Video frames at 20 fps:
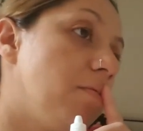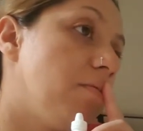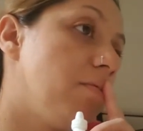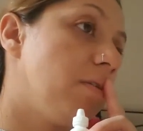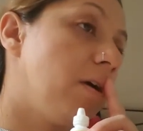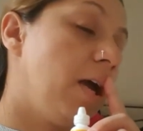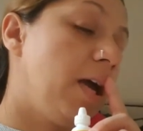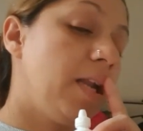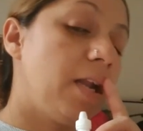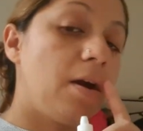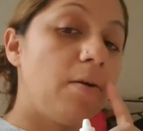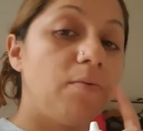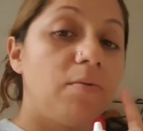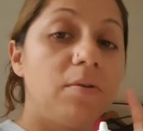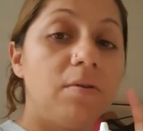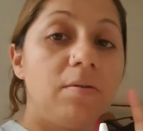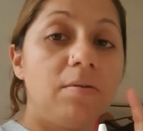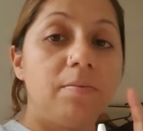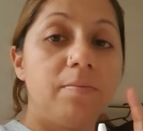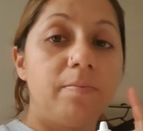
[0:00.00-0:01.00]
And I
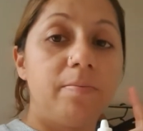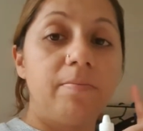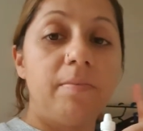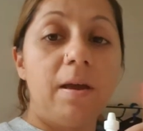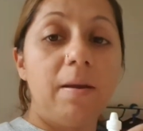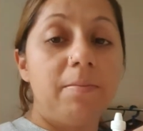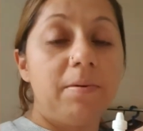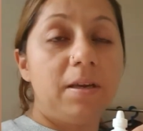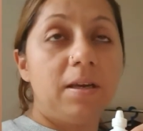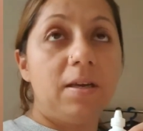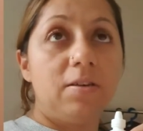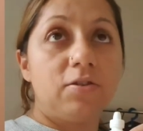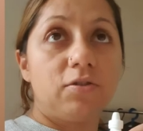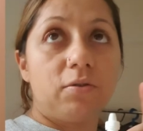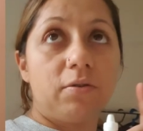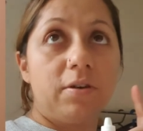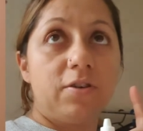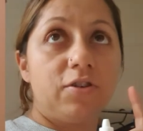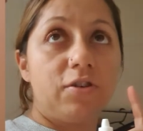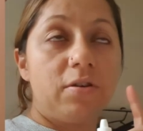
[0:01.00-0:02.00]
will maybe
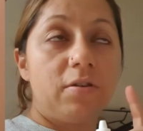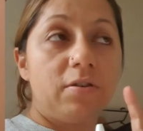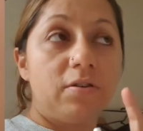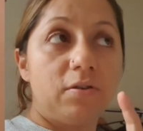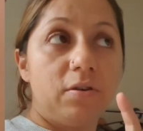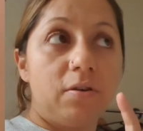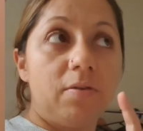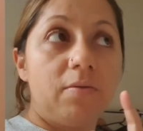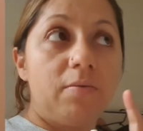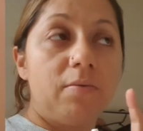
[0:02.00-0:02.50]
share it to you